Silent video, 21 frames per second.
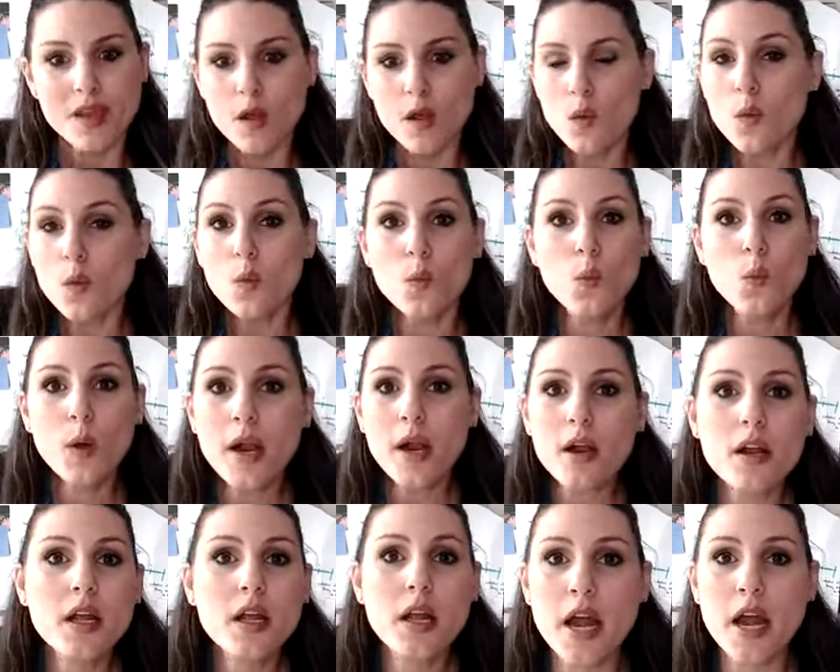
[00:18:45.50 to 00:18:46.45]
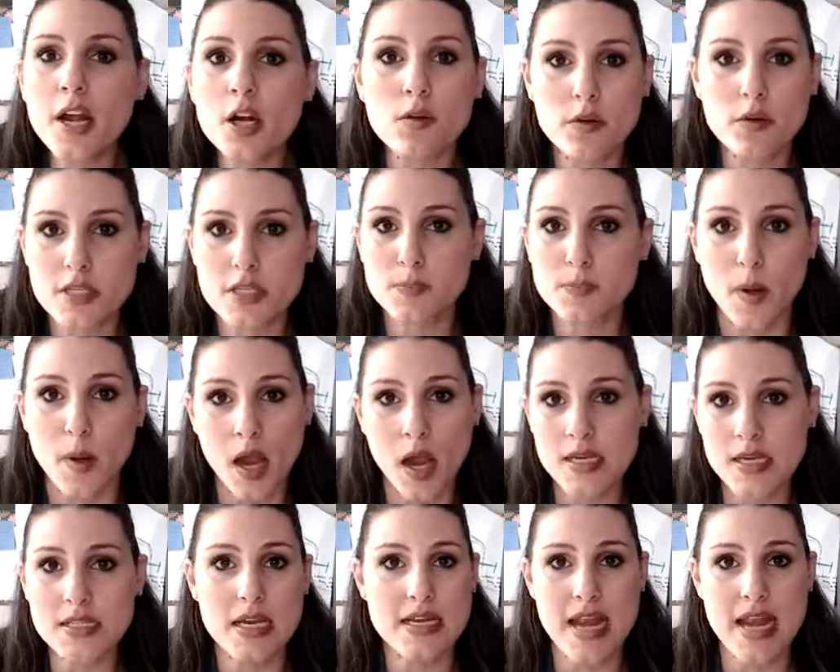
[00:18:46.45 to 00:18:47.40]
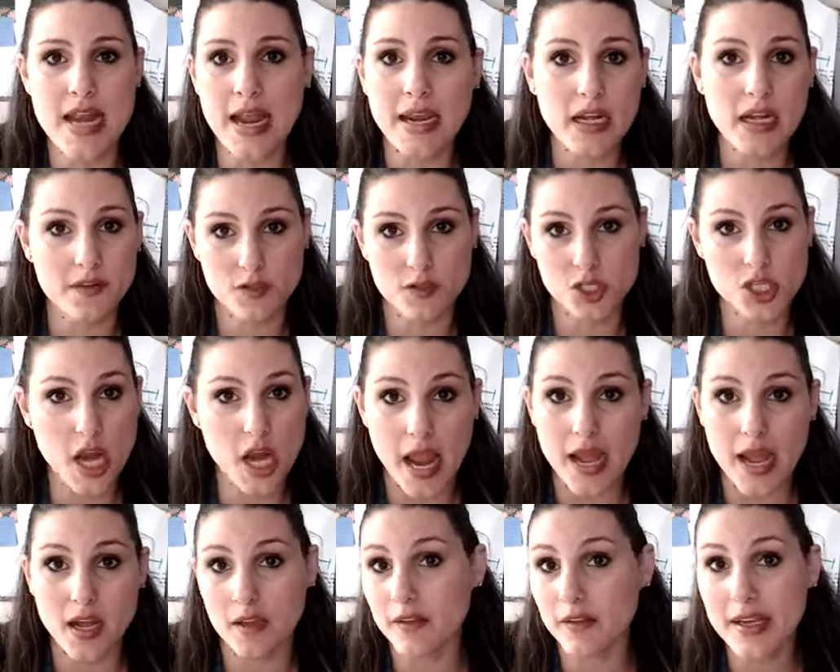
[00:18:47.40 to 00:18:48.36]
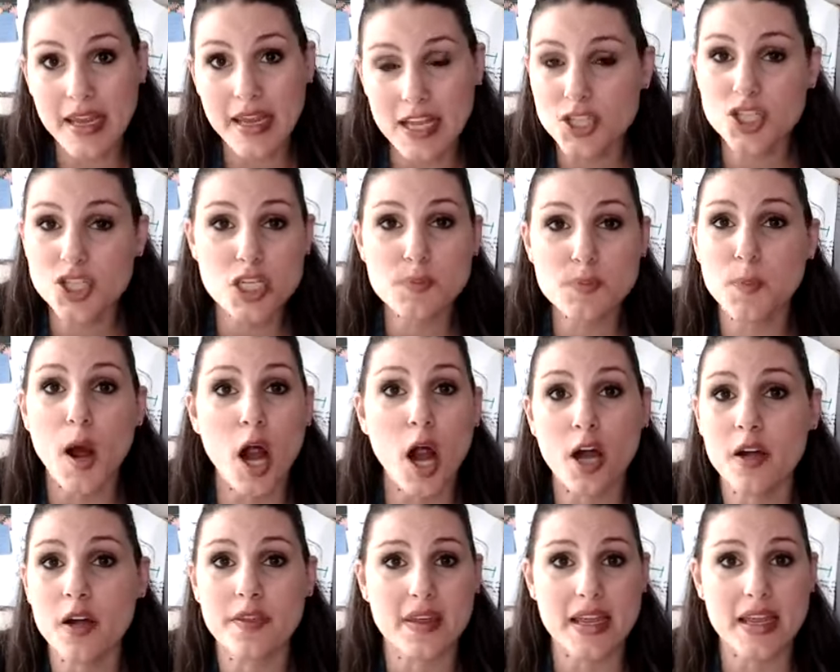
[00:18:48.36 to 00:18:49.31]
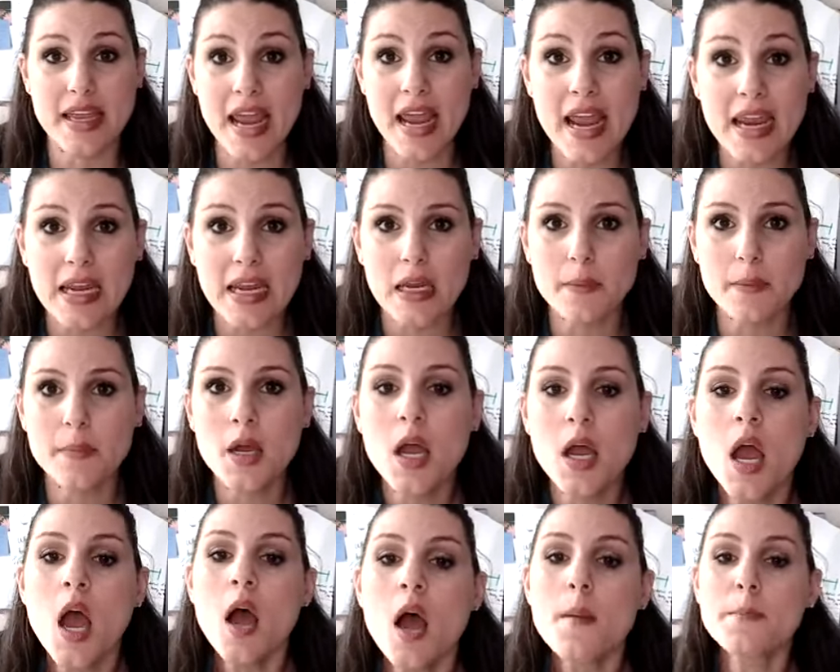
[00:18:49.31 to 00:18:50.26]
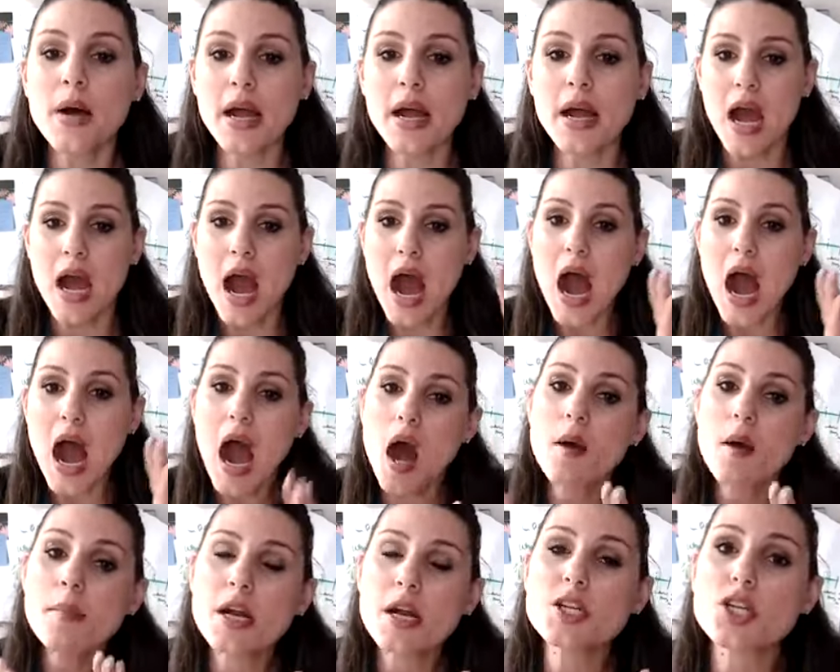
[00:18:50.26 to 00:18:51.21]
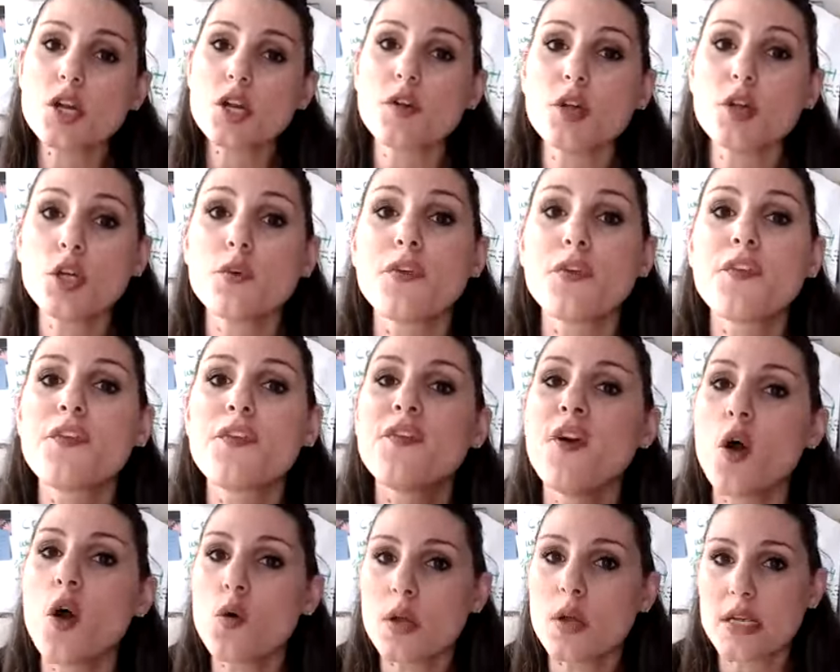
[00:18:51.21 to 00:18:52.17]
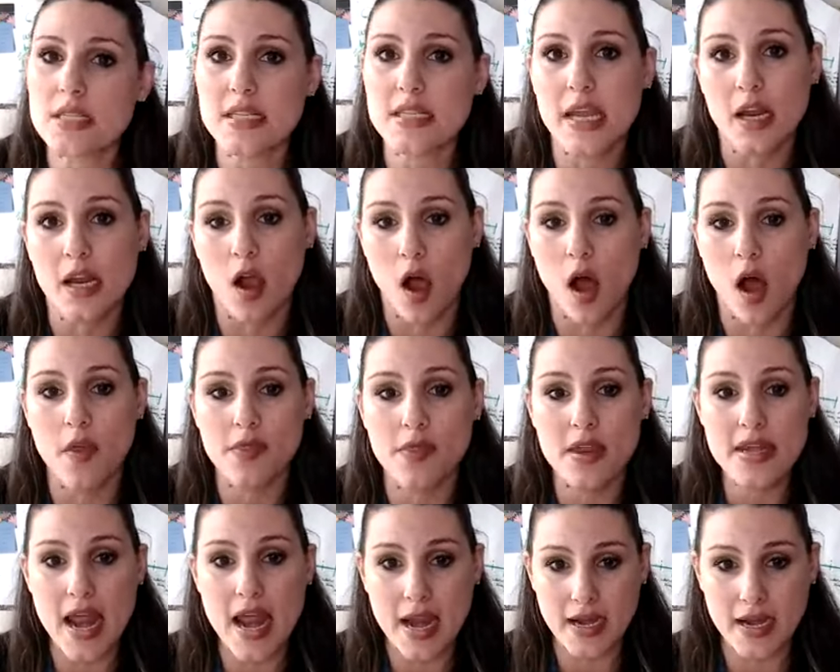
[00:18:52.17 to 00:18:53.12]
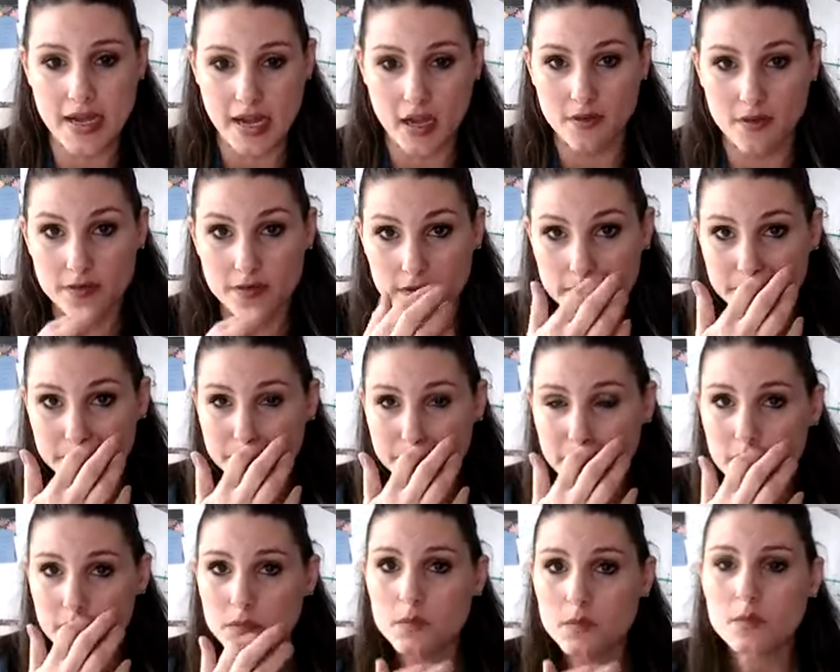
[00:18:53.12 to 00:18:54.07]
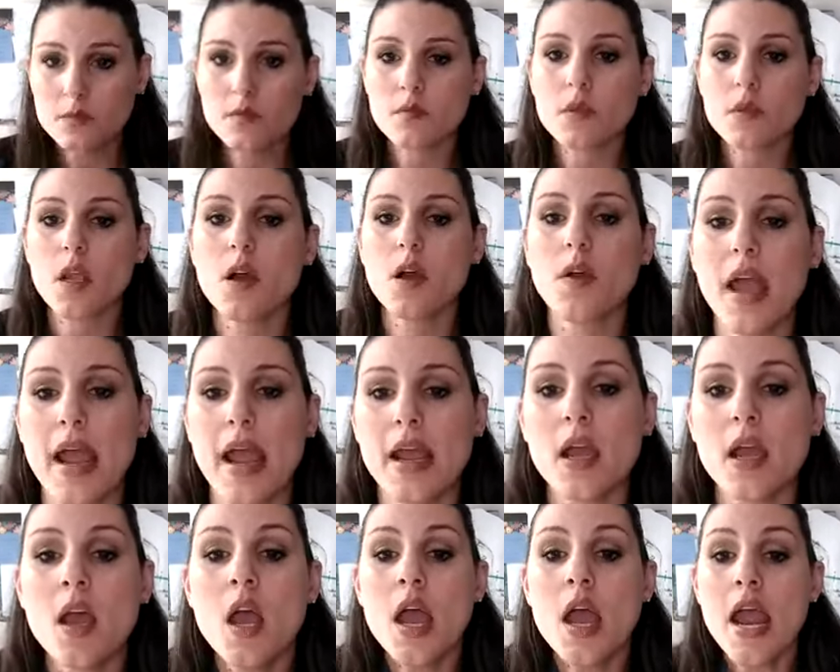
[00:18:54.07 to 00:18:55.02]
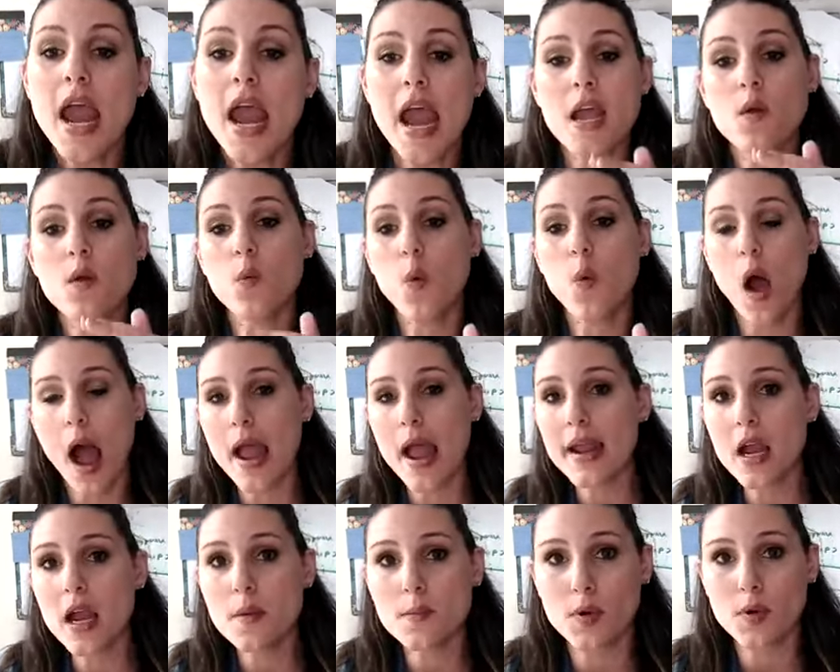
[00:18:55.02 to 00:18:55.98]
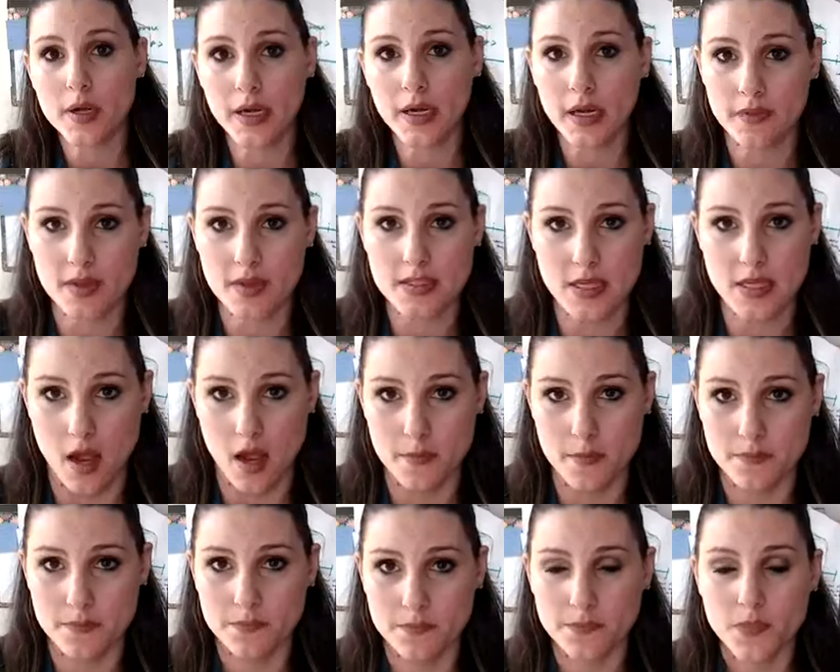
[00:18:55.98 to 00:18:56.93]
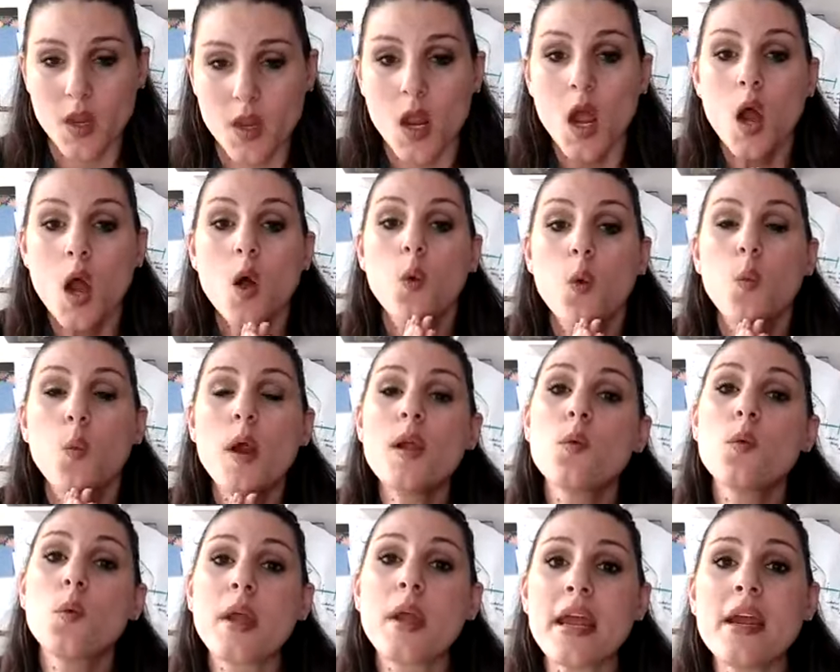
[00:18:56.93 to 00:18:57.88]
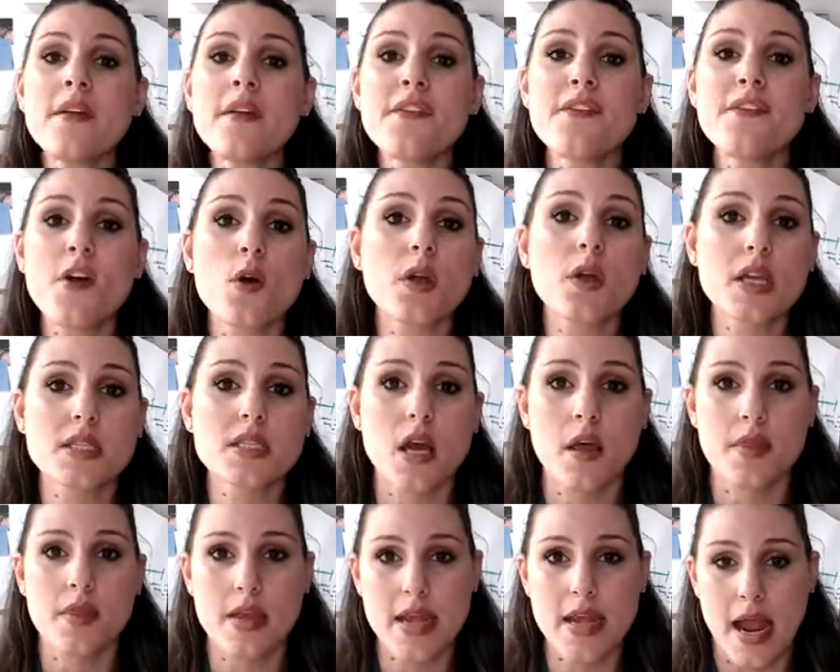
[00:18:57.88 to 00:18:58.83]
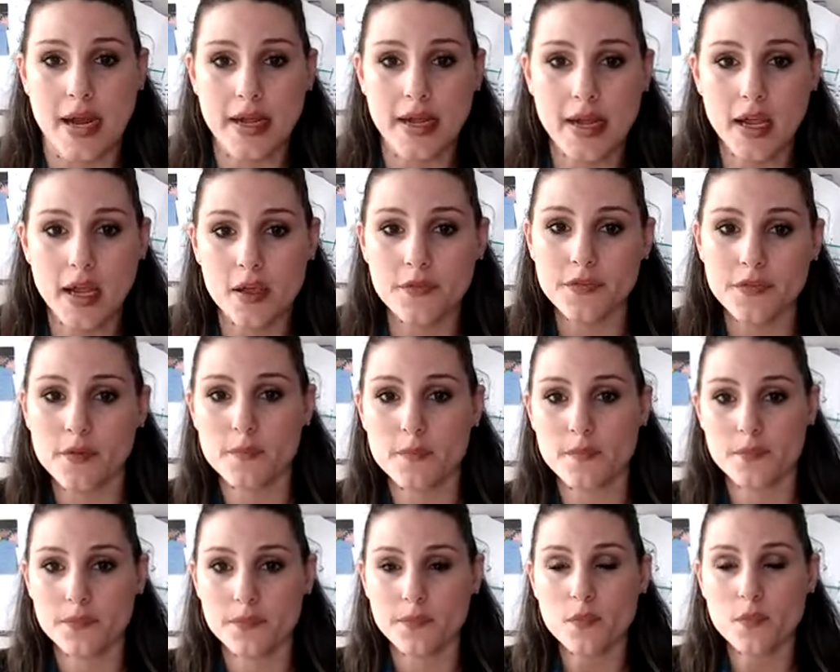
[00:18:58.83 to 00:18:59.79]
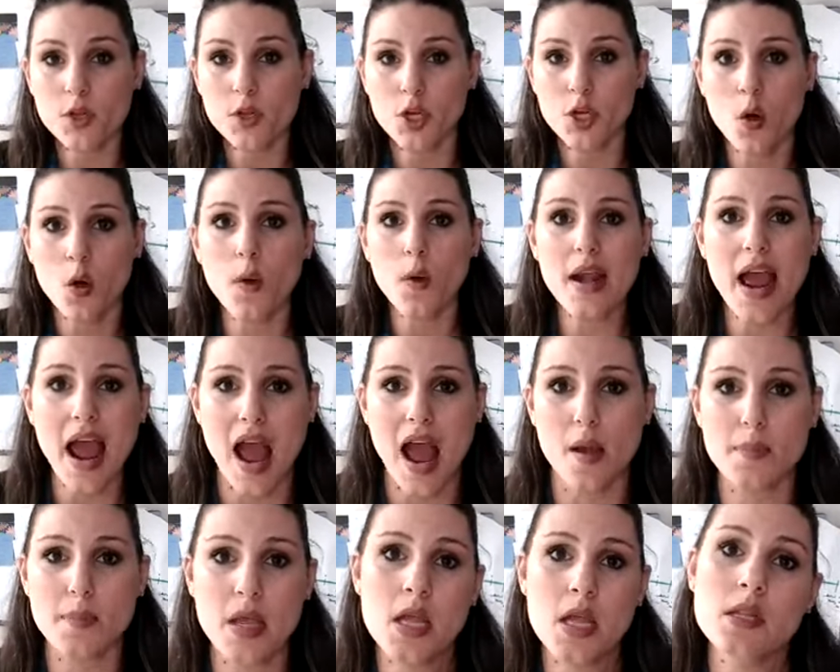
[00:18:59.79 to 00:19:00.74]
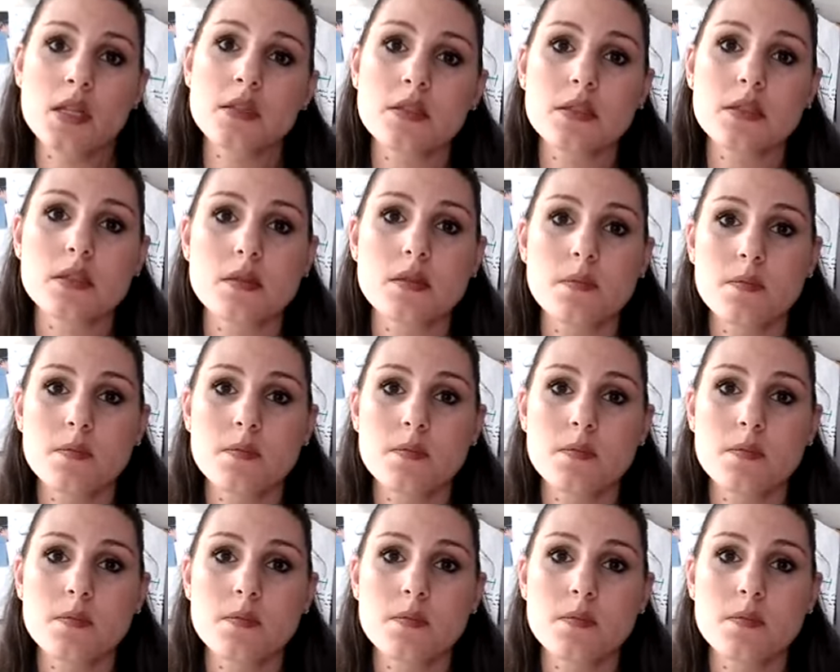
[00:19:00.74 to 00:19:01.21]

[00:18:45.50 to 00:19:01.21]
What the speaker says: we're gonna respond to negative shit. Like, it's just part of the game. But how much are you focusing on the negative? Okay, and why I'm bringing this up. When we focus on the negative, you know what happens?